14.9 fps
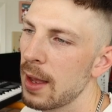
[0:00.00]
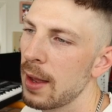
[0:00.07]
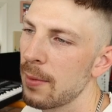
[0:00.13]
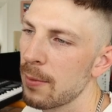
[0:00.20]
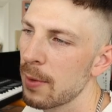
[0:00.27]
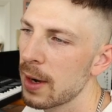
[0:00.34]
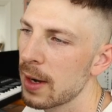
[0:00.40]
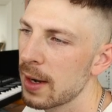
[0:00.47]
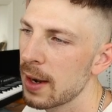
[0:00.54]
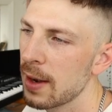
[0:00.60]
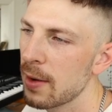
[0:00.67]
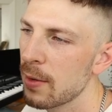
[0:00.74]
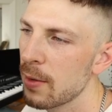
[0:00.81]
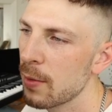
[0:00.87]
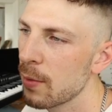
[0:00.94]
and right
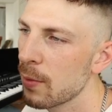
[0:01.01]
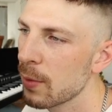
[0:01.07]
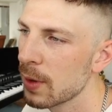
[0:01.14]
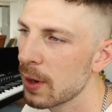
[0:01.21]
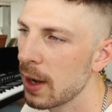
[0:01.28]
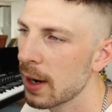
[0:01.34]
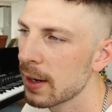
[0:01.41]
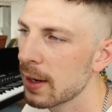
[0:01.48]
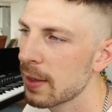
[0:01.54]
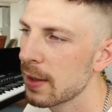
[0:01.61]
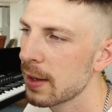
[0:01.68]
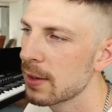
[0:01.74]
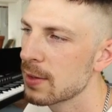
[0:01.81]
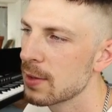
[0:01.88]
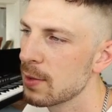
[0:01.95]
now we're not going to
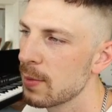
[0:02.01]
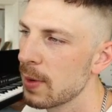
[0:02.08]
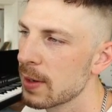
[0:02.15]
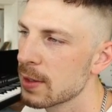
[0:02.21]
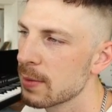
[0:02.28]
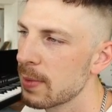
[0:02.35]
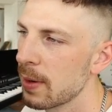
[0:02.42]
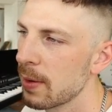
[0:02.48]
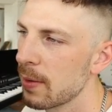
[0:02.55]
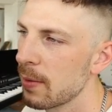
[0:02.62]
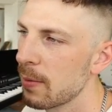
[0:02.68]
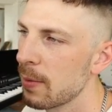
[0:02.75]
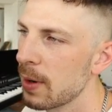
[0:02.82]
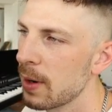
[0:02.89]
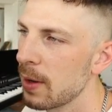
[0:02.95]
think too much
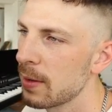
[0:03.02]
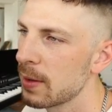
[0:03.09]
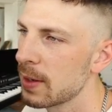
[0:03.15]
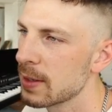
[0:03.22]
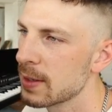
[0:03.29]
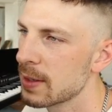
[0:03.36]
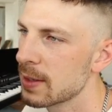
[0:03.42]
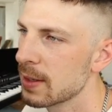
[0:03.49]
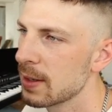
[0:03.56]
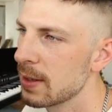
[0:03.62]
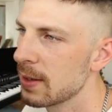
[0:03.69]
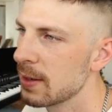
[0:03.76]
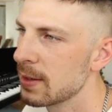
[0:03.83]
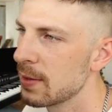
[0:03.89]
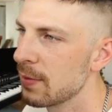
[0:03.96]
about what all these
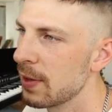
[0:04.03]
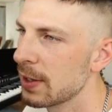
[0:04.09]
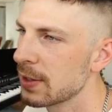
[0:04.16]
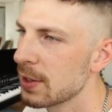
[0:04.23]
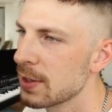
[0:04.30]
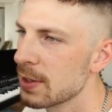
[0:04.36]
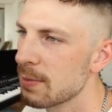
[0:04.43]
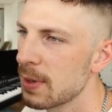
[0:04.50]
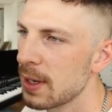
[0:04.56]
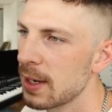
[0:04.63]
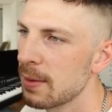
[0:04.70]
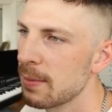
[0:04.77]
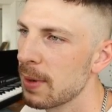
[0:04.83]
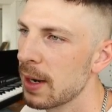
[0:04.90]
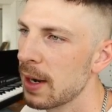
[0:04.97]
divisions
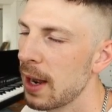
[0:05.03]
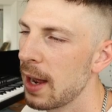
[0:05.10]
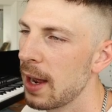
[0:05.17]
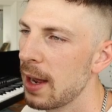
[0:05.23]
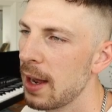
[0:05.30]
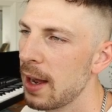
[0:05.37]
mean, but